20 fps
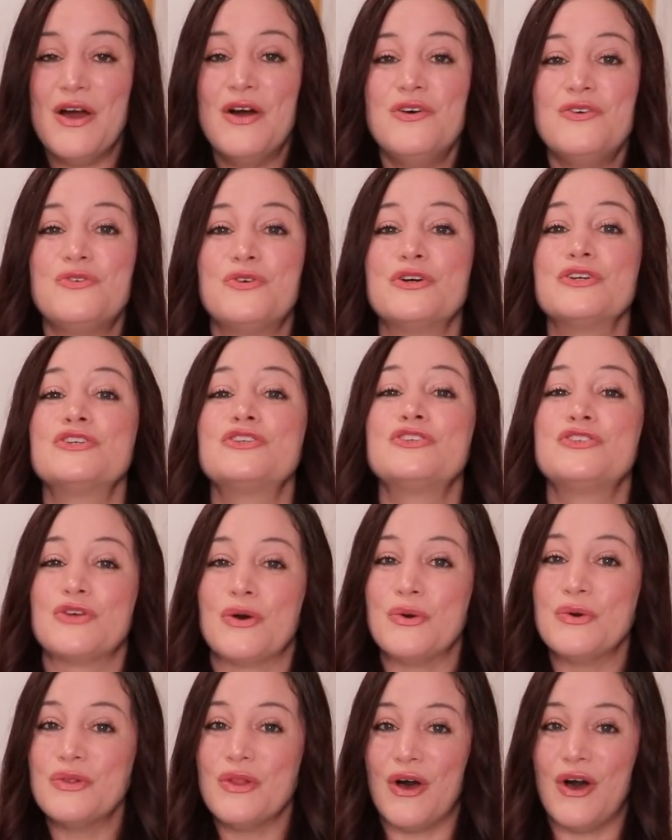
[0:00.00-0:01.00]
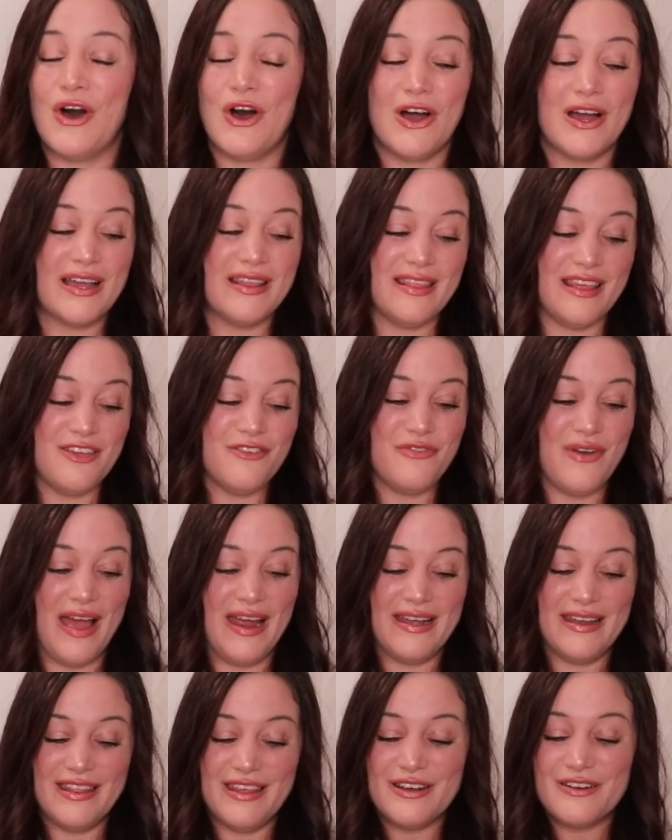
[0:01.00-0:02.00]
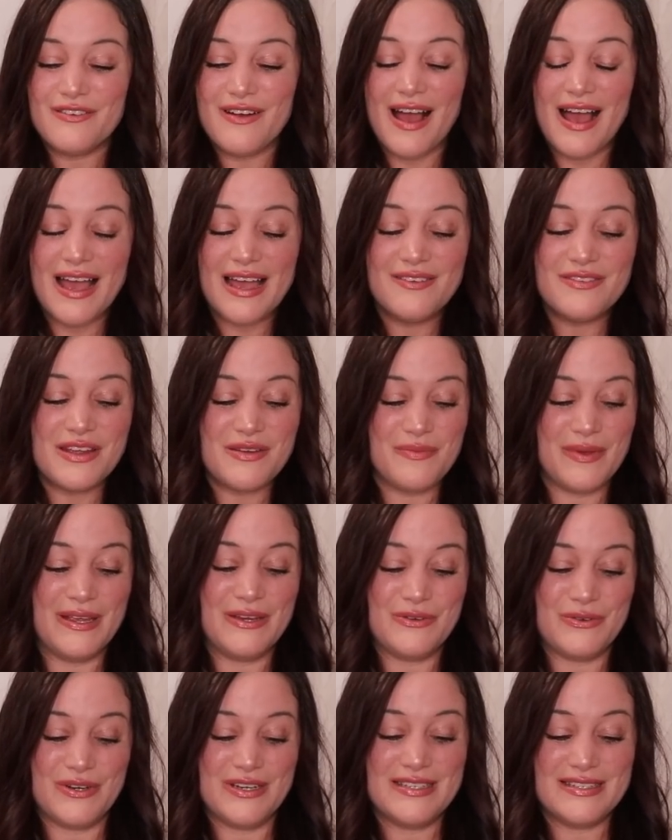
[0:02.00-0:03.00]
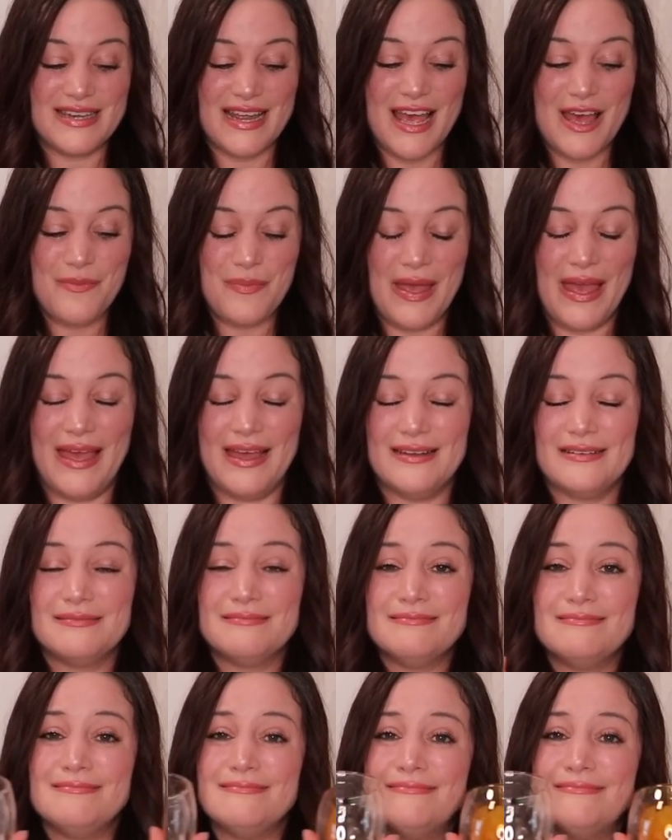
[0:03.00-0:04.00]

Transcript: for so long and they finally arrived at my doorstep and